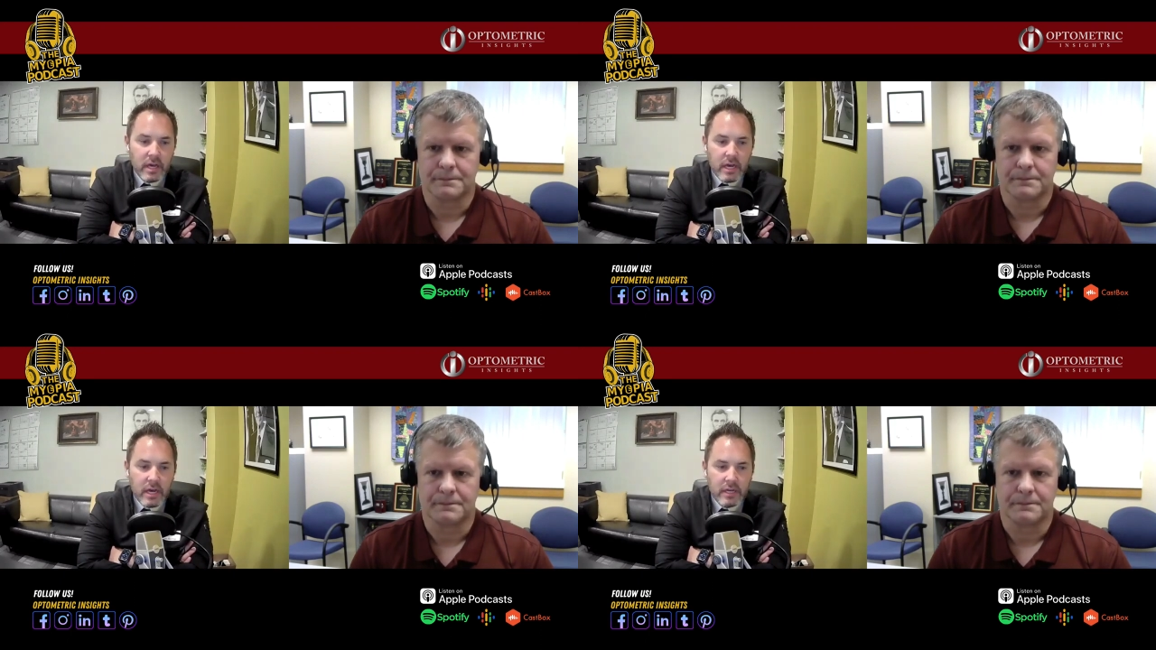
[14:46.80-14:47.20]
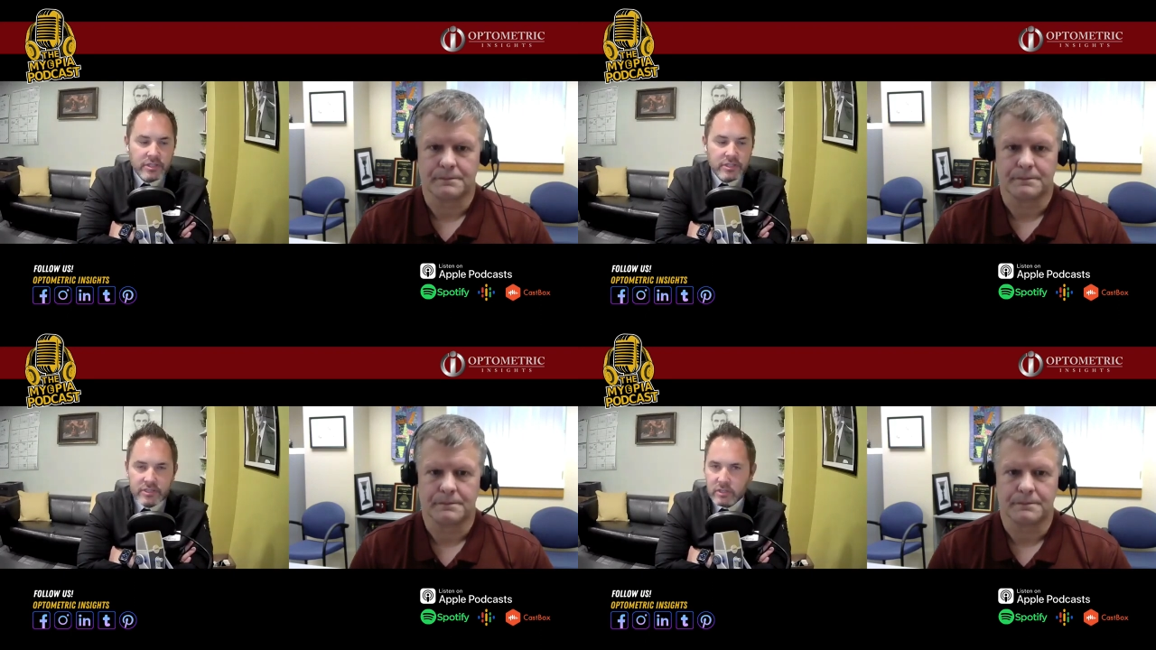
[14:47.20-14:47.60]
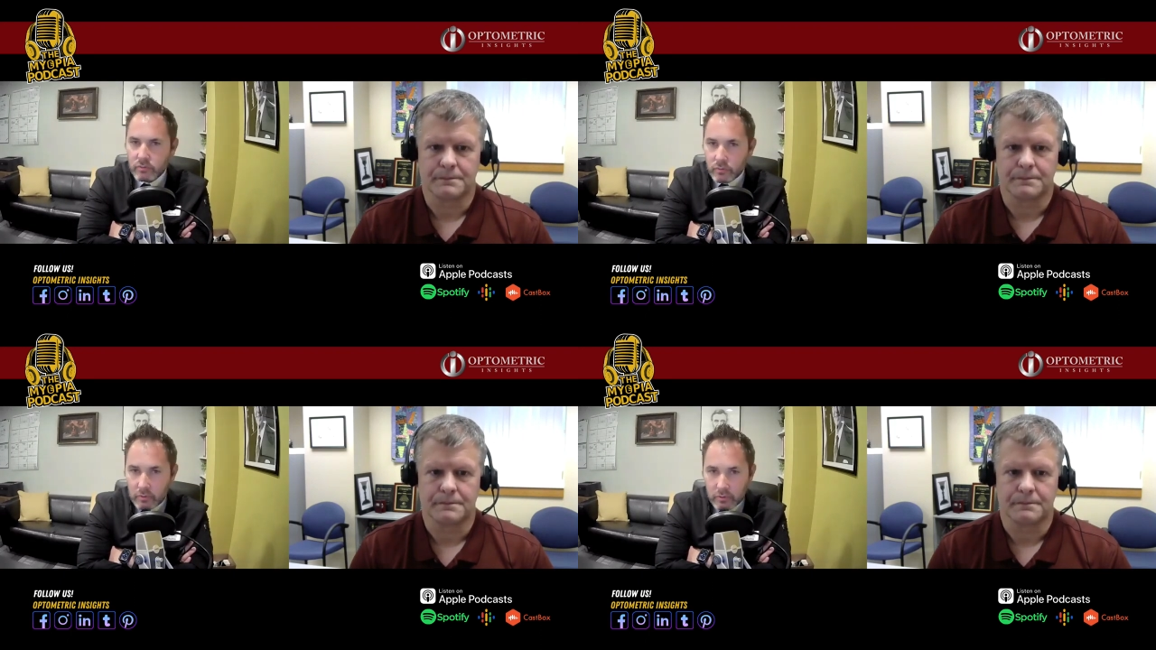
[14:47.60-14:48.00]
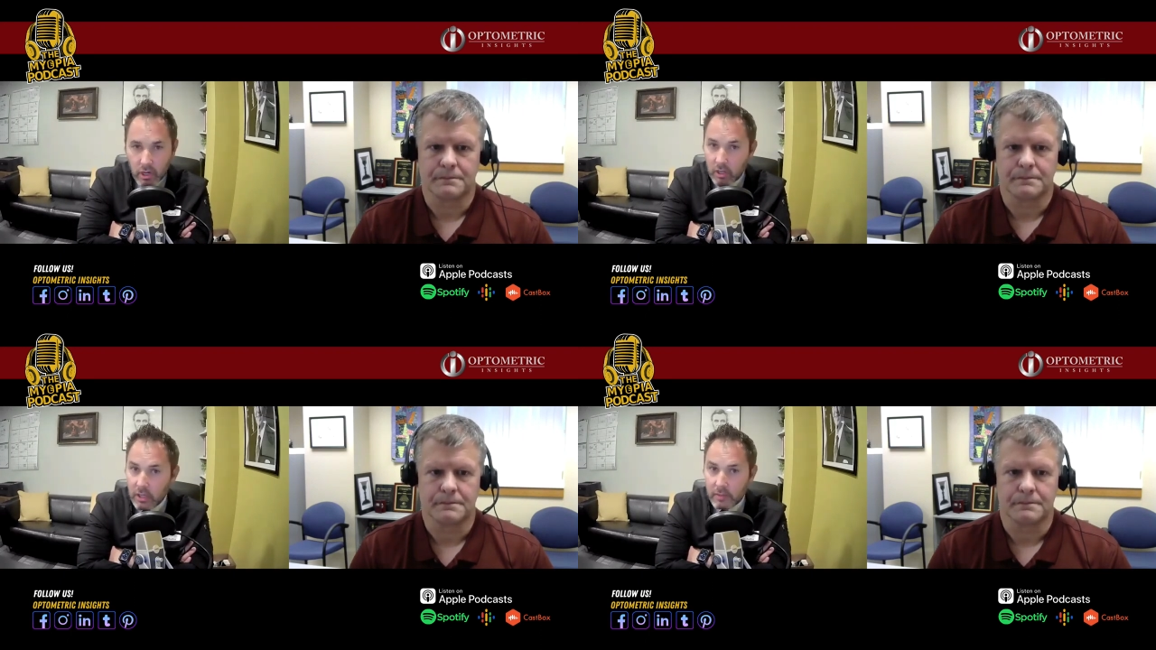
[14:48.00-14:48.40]
Speaker 1: uh, just r-
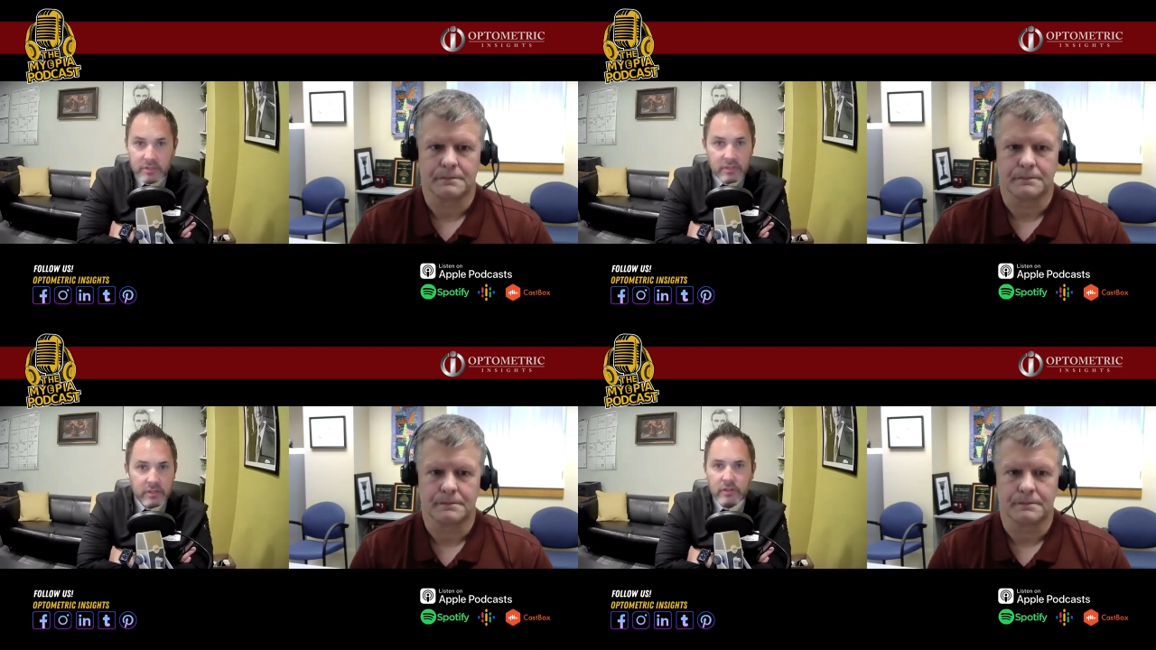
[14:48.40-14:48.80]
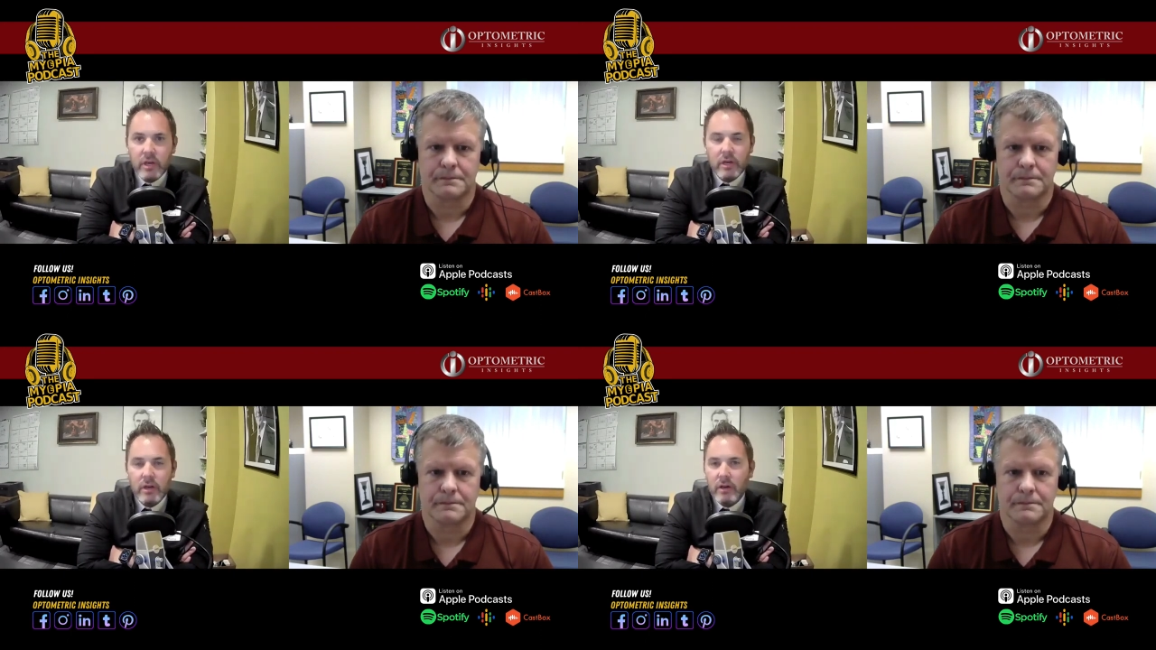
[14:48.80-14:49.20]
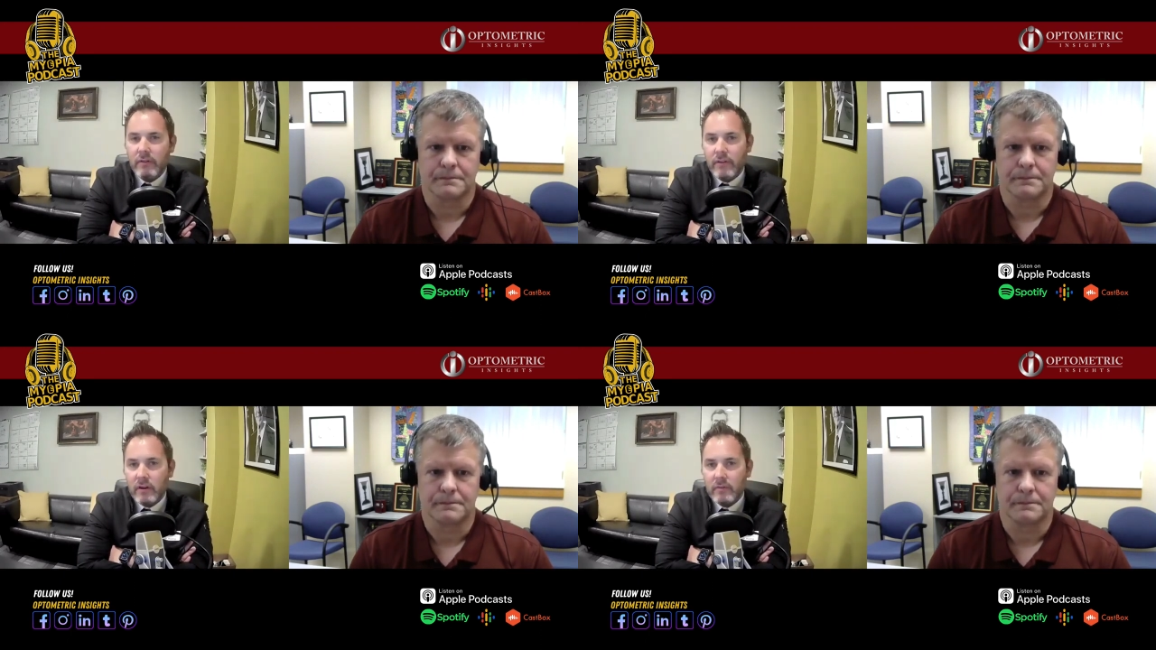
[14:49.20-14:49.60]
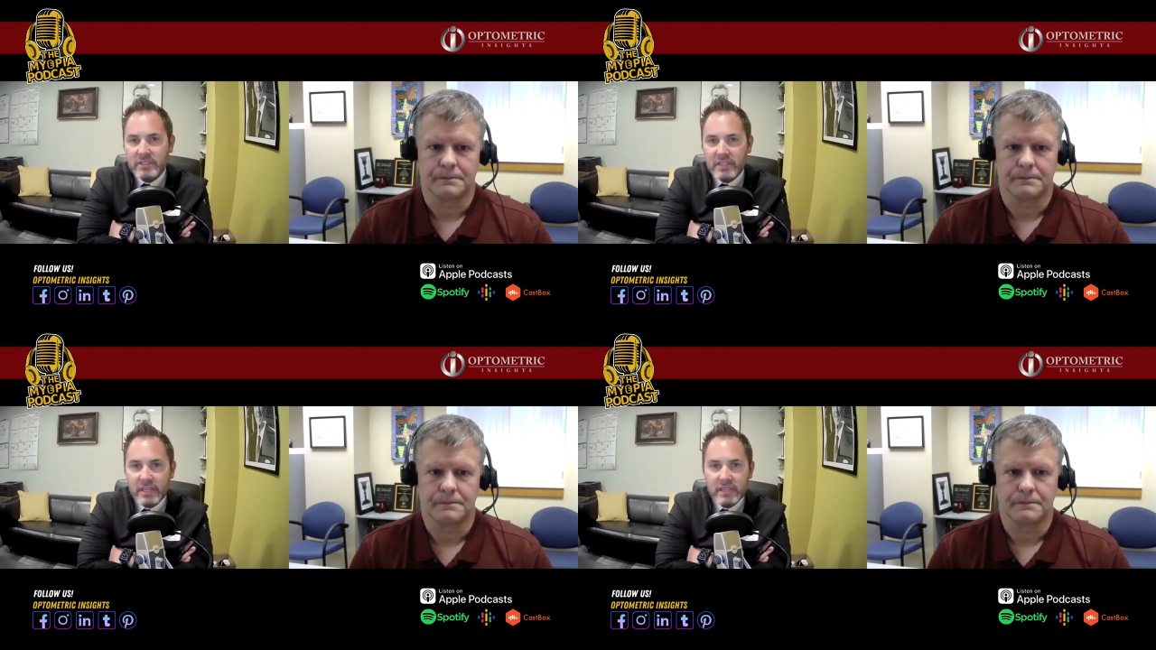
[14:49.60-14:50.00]
call up to uh, a
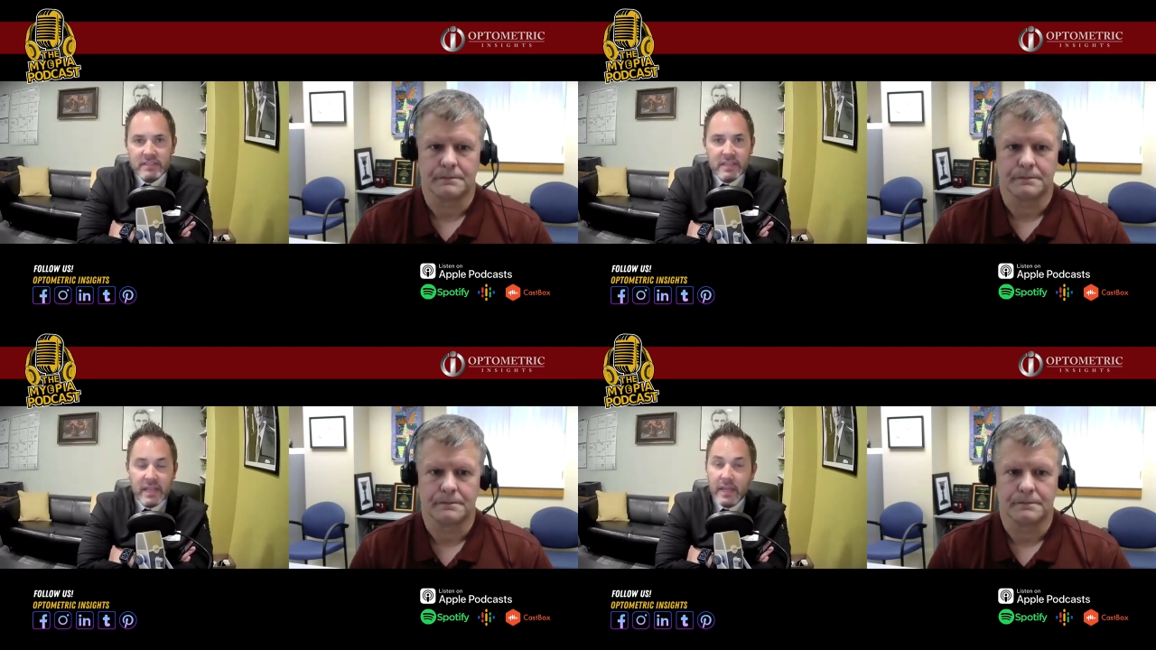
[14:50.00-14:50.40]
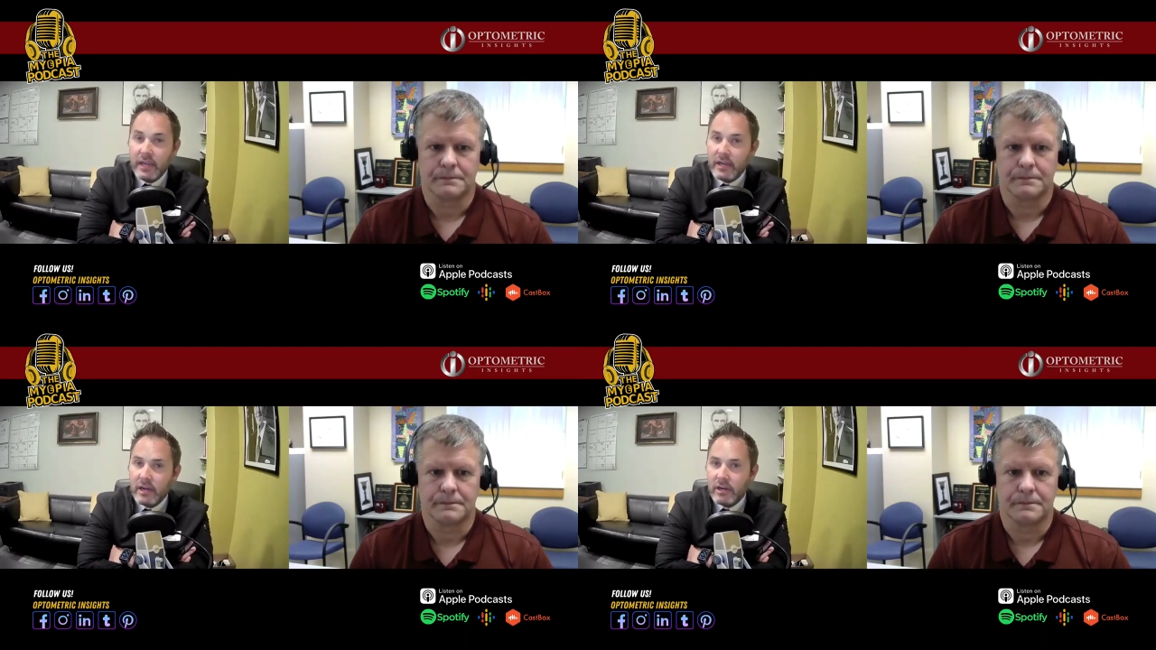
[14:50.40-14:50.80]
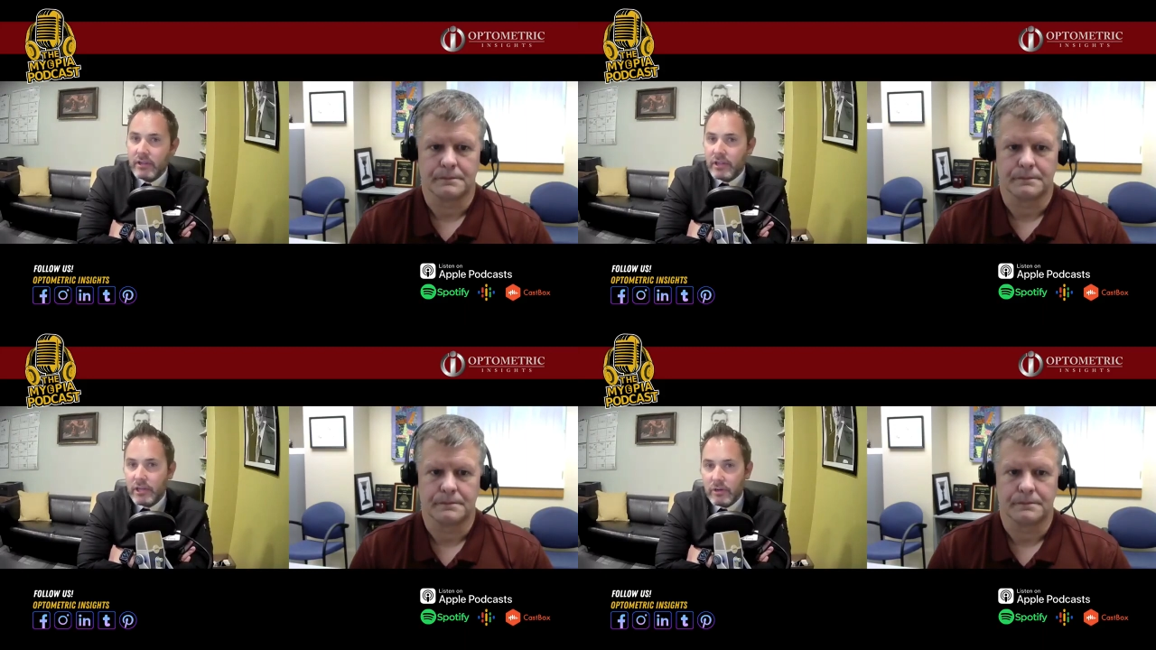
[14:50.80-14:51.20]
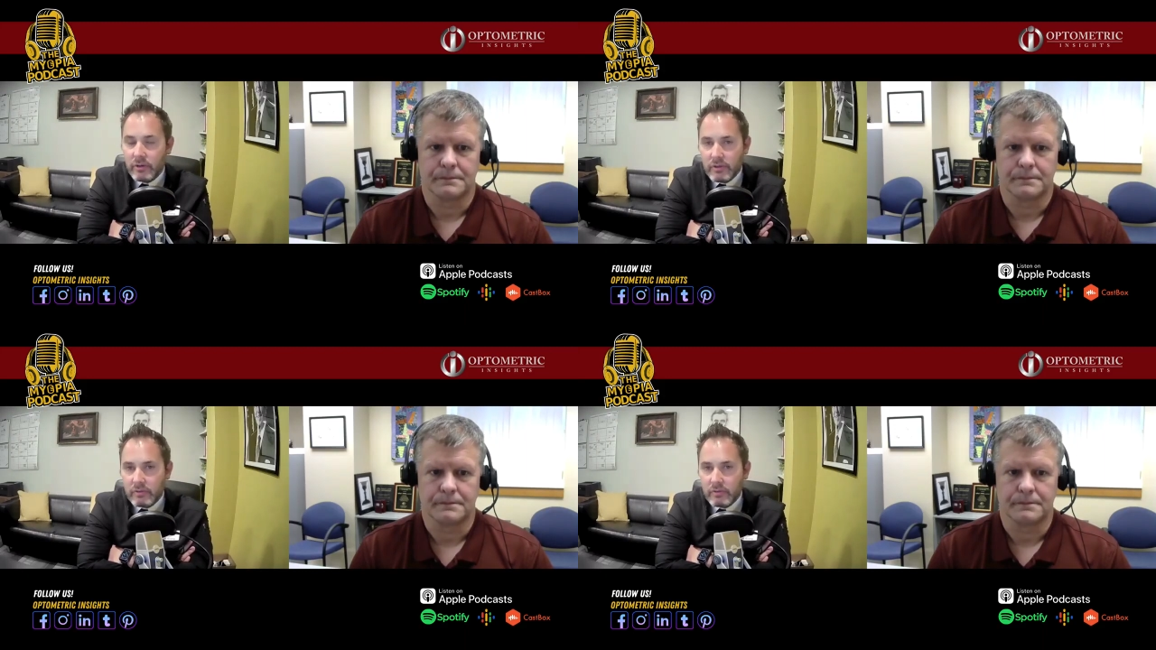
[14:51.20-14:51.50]
pharmacy and say, "Hey, are, you know,